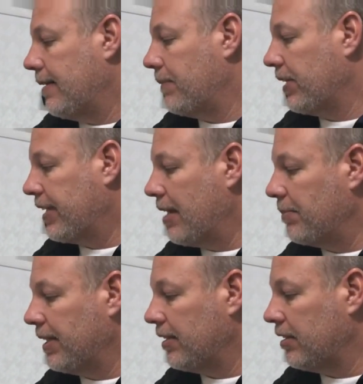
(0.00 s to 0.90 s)
There can
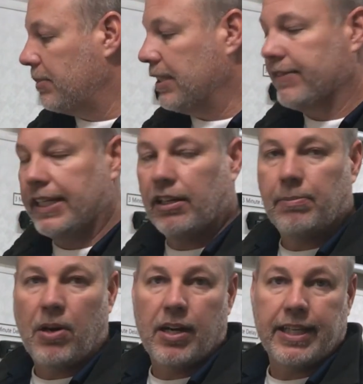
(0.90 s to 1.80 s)
be a little bit of an
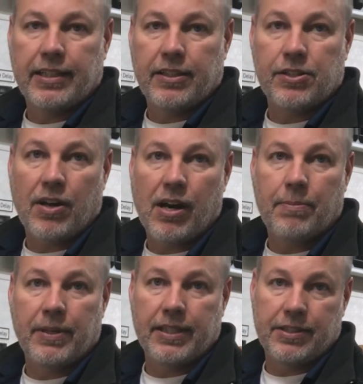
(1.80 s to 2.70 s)
air pocket in the
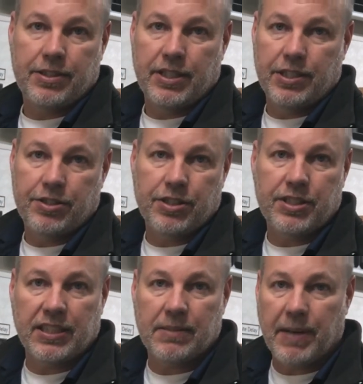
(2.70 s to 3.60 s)
top, and it's
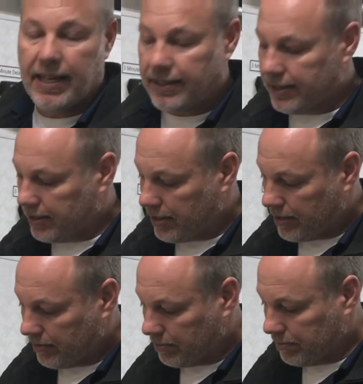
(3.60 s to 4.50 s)
just expanding
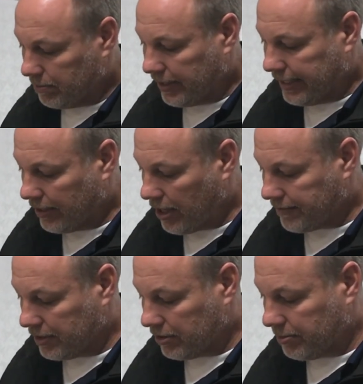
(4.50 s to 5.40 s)
and bleeding
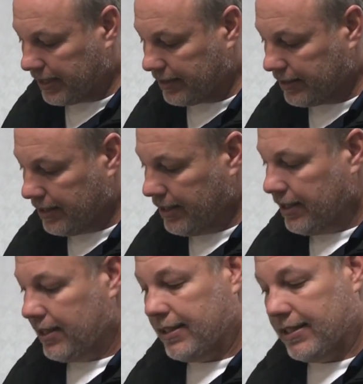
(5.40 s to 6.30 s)
off a little bit.
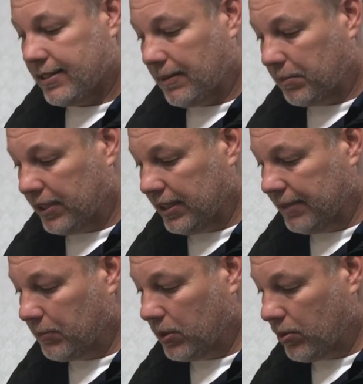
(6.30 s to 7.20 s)
It's
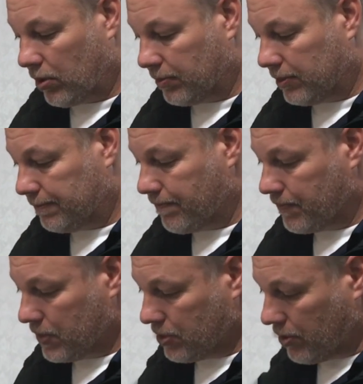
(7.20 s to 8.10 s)
completely normal.
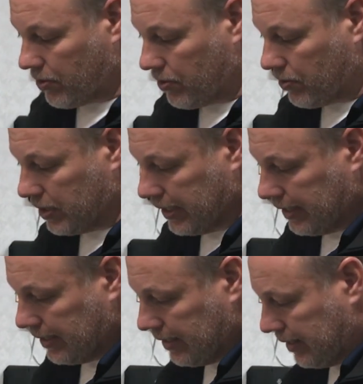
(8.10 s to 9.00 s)
So
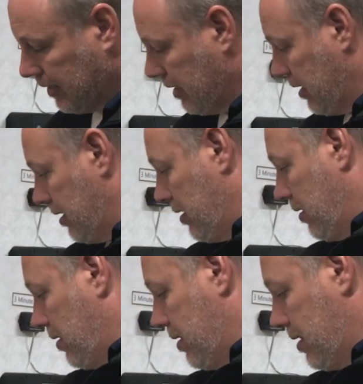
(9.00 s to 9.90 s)

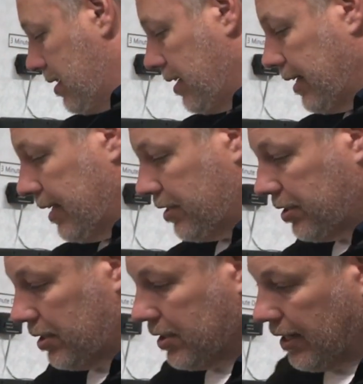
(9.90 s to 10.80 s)
that
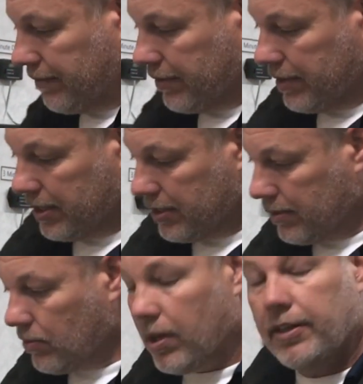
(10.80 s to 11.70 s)
should cover
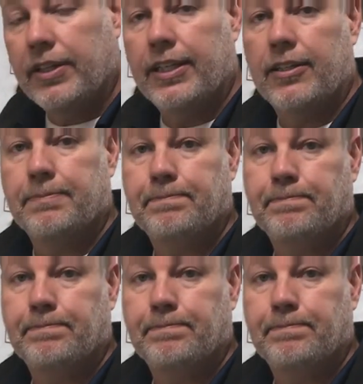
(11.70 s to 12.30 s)
the water heater.